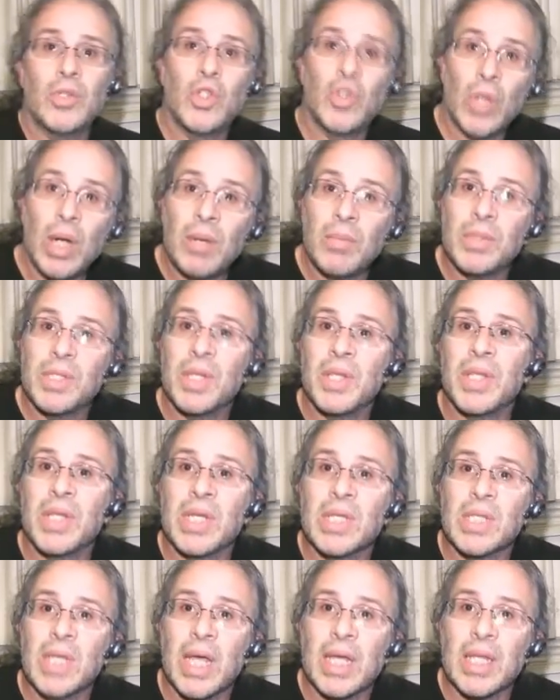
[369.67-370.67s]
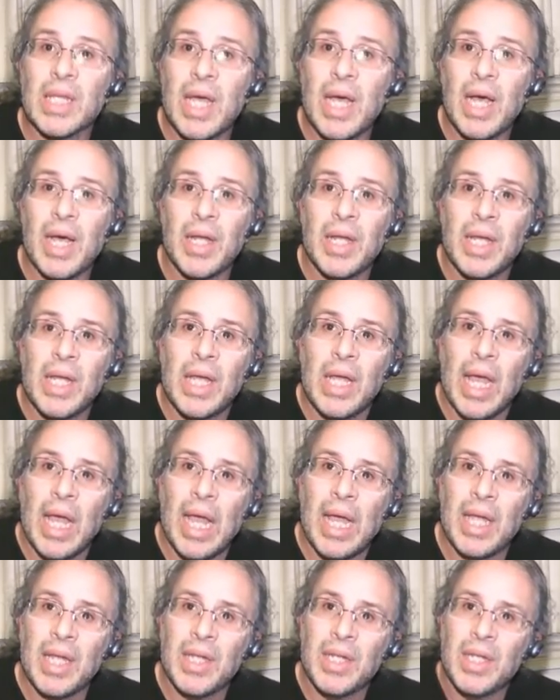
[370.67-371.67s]
drums and things like that.
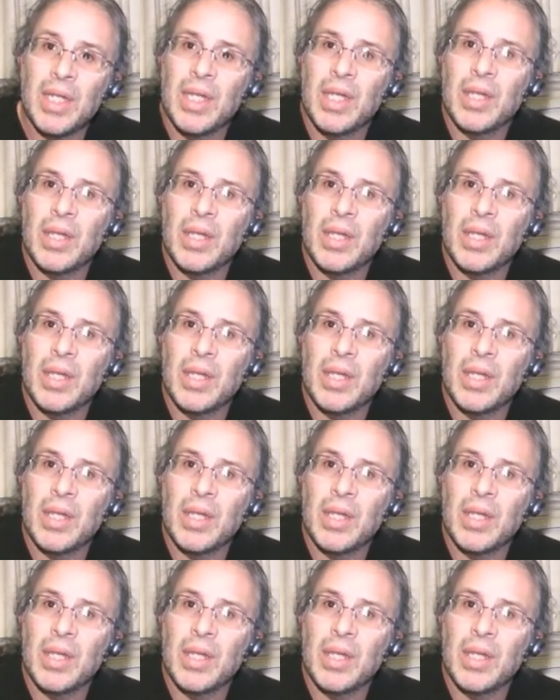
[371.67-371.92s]
And